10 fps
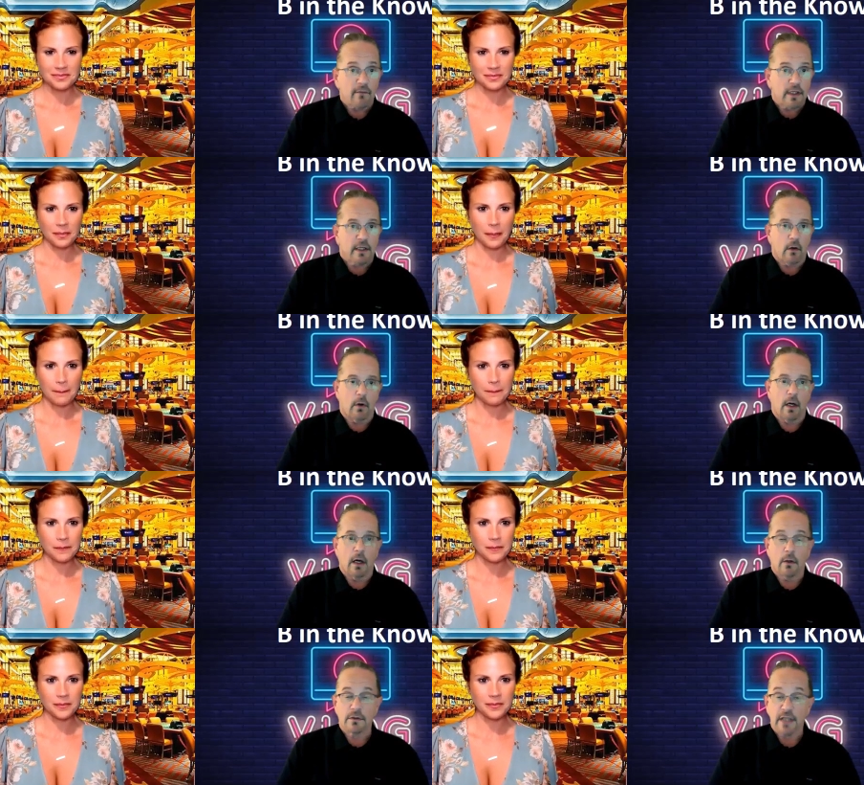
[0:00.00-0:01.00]
Speaker 1: lovely co
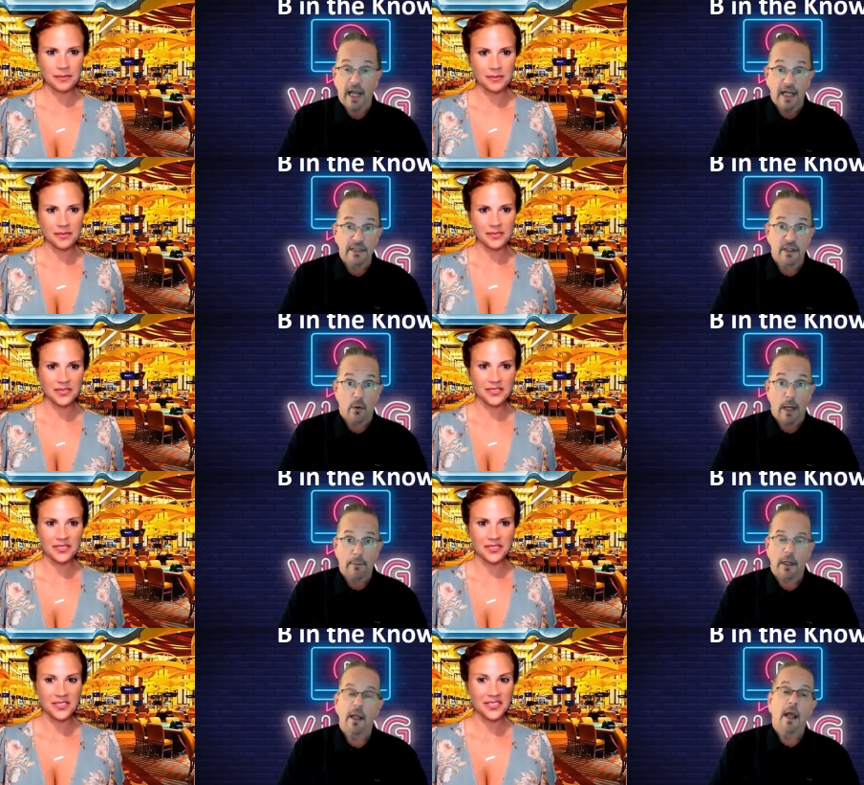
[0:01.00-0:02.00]
host, Angela
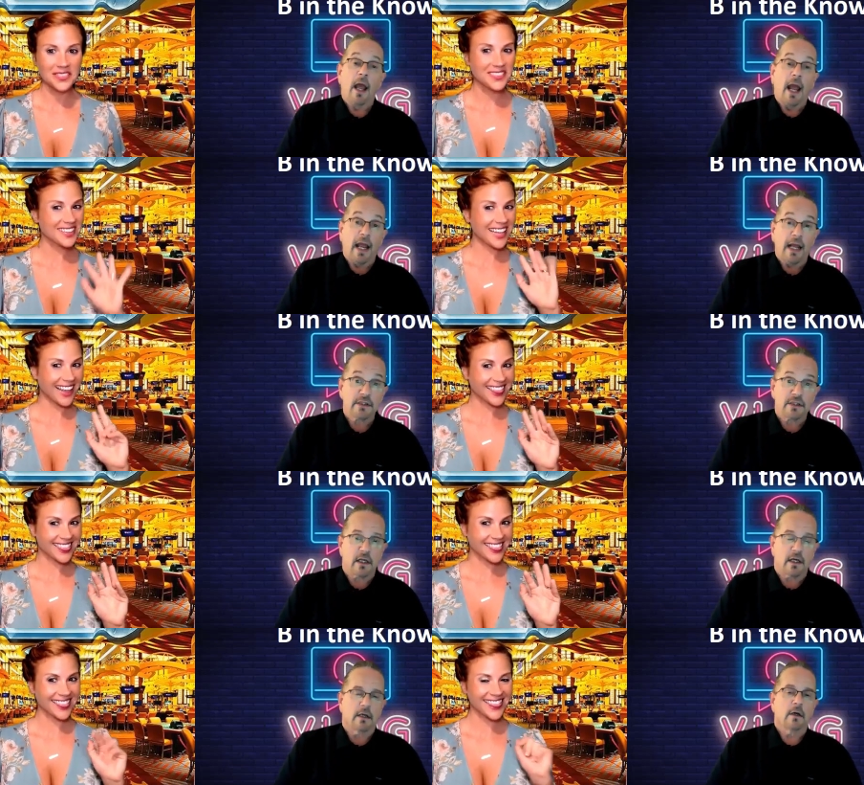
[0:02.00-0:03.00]
Lyman.
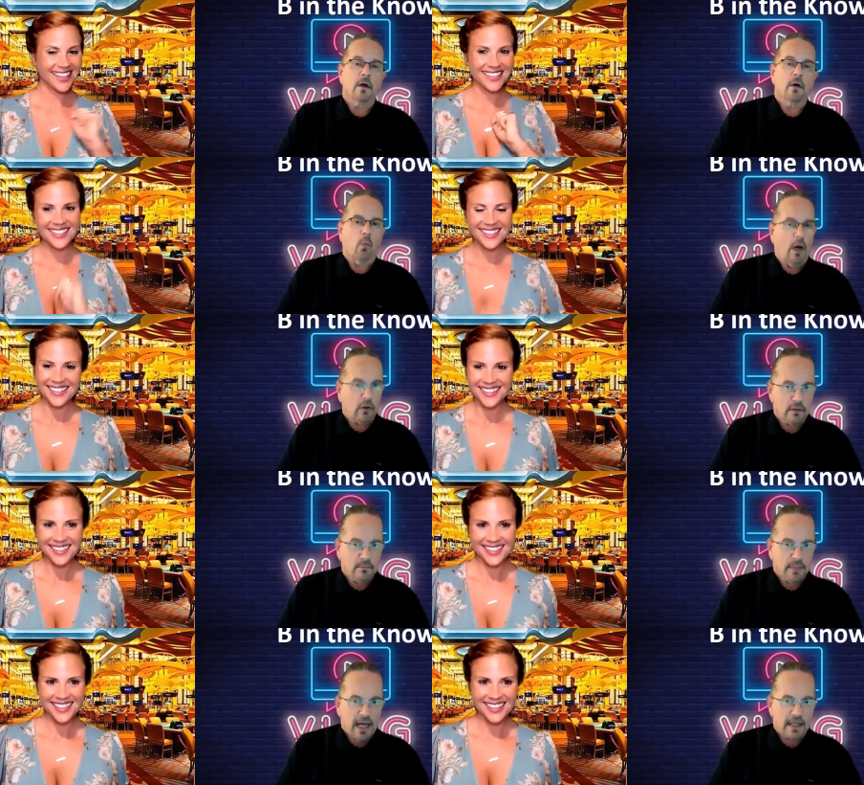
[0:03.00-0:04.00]
Angela,
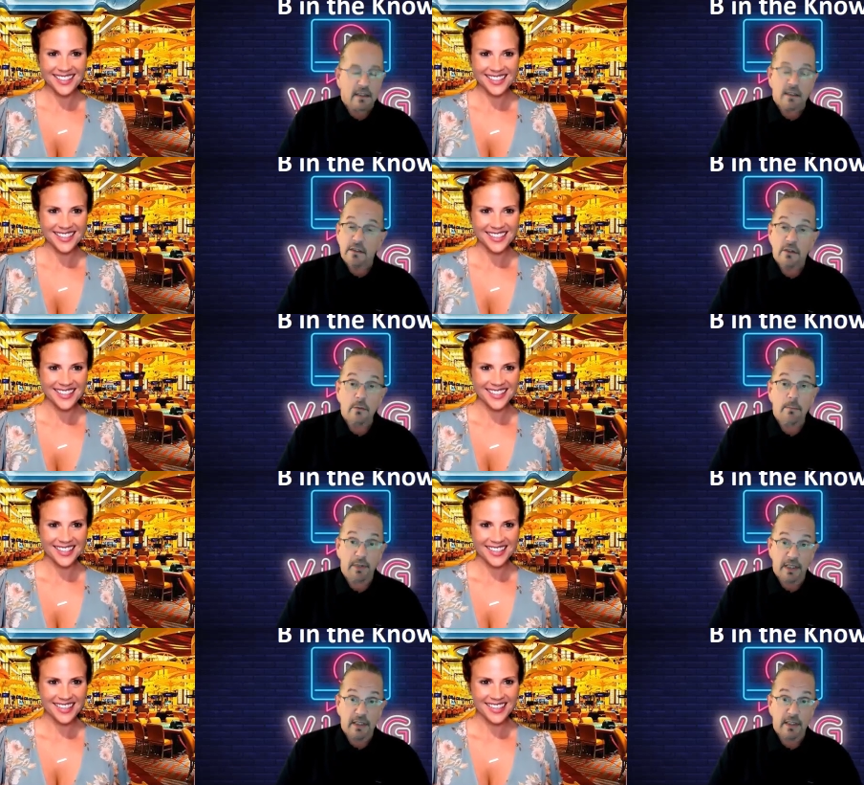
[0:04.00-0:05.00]
welcome back to
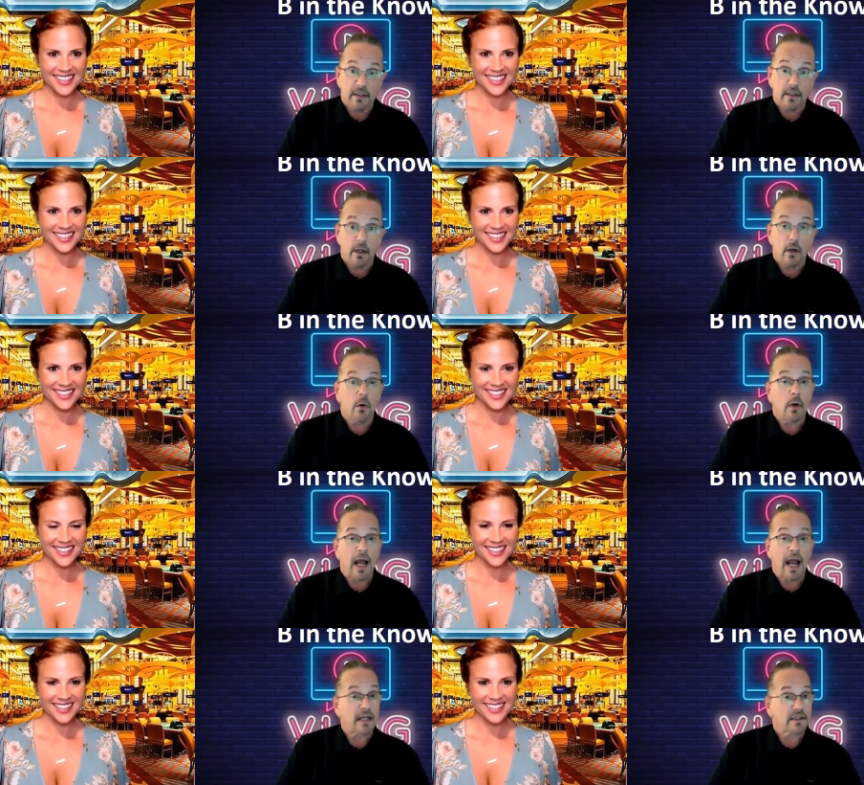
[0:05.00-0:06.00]
B in the
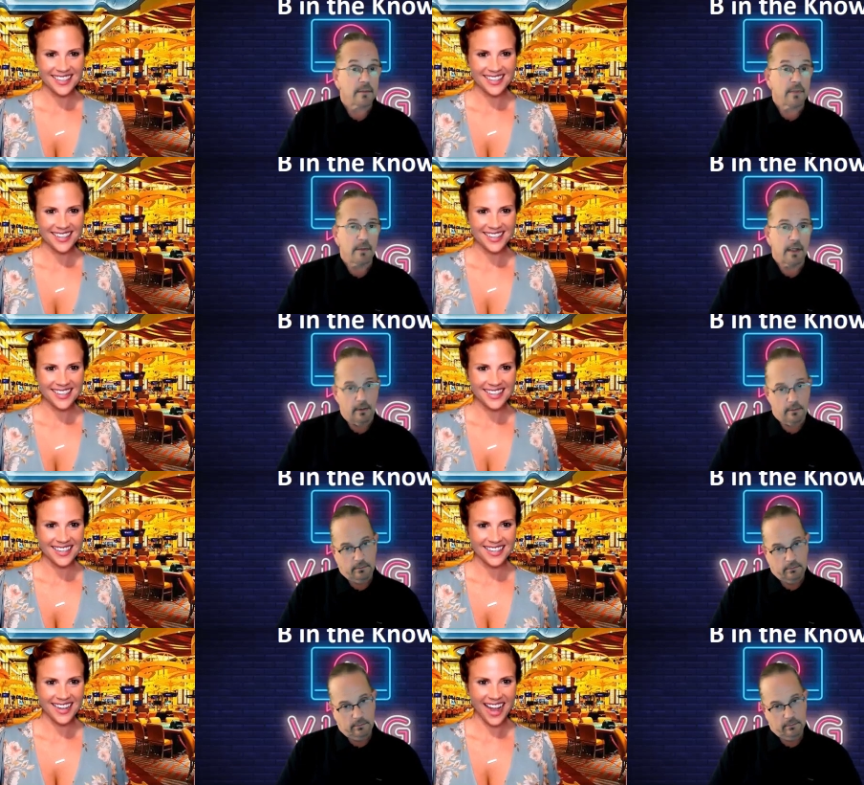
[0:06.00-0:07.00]
Know,
Speaker 2: Ask the B Man.
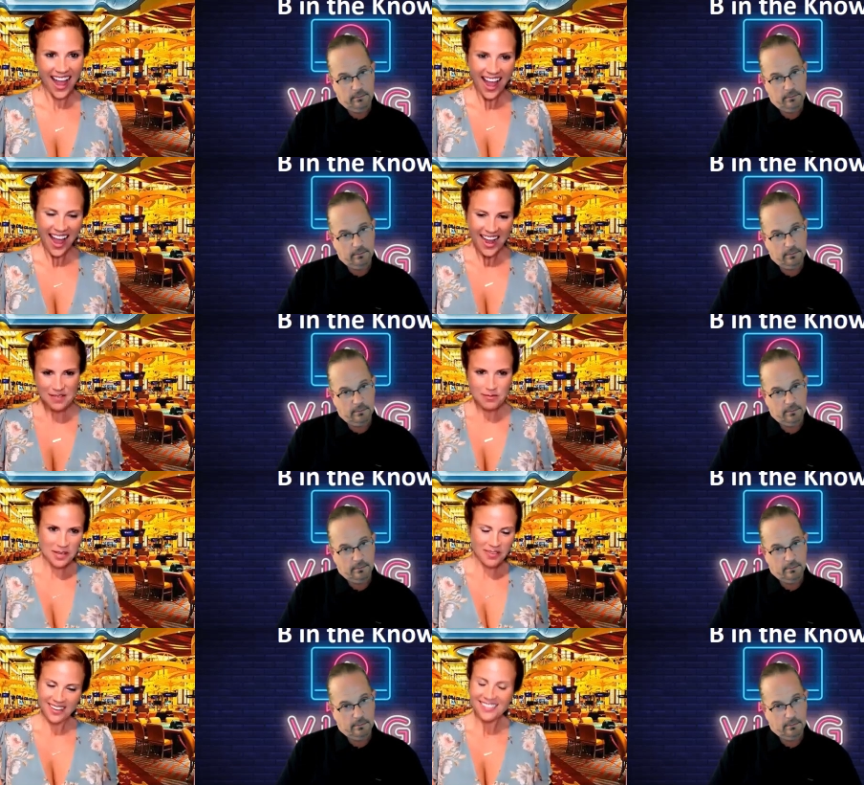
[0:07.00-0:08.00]
Hi,
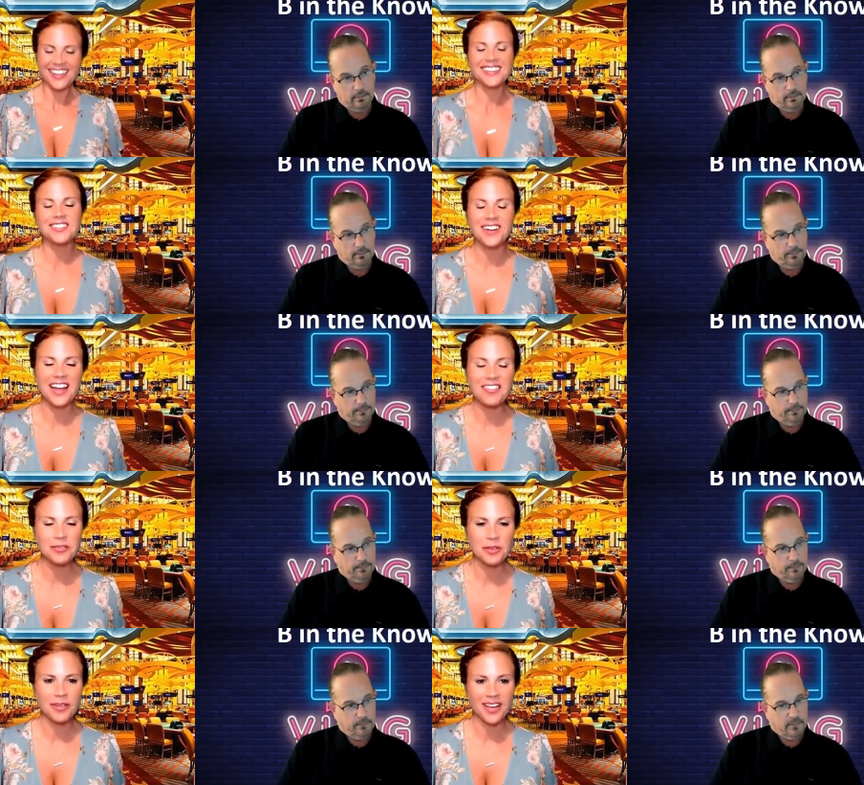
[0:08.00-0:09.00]
B Man. Thanks for
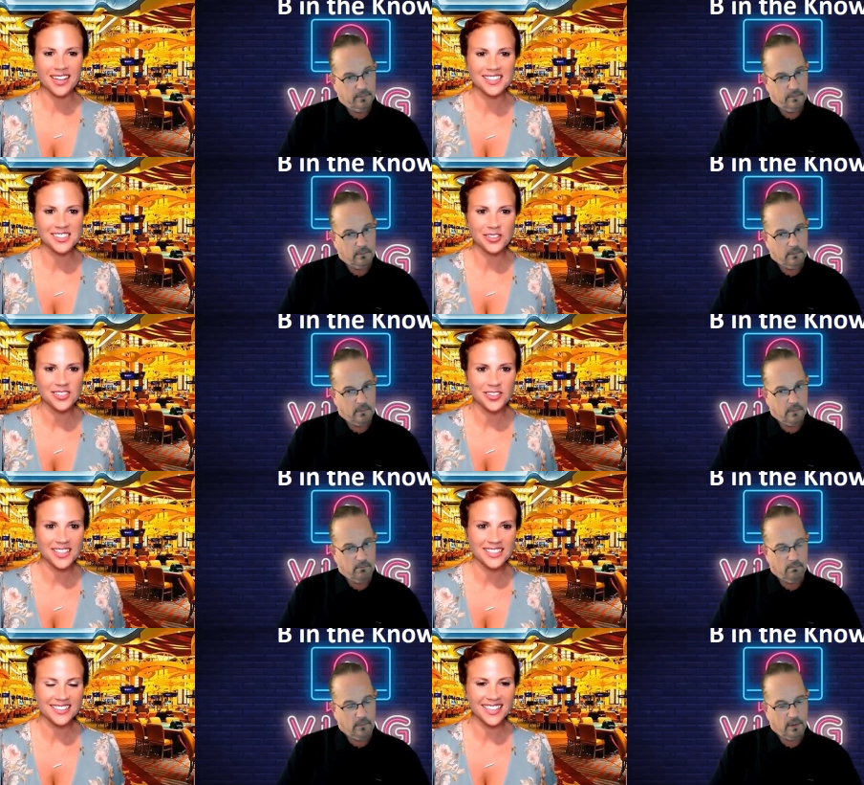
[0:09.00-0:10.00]
having me back. It's always
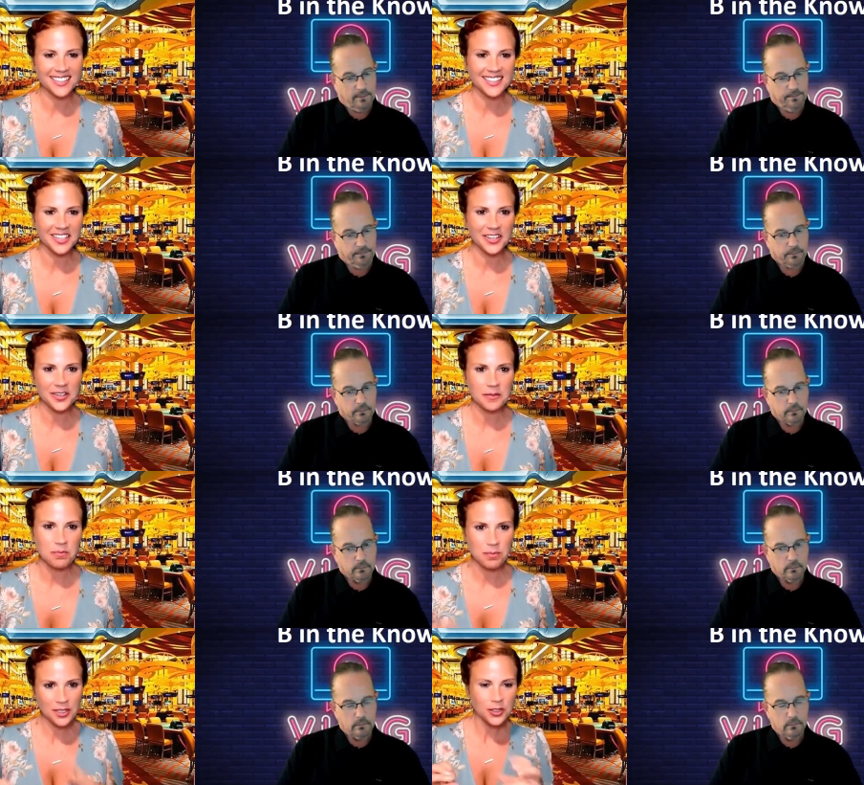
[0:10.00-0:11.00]
great to get in here
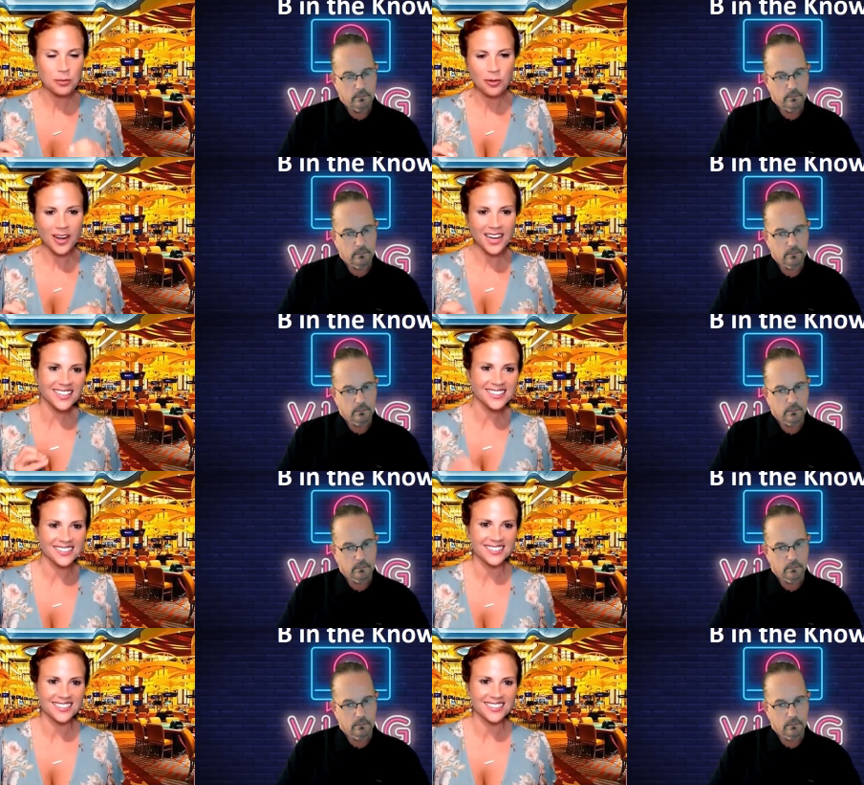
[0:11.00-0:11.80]
and pick your brain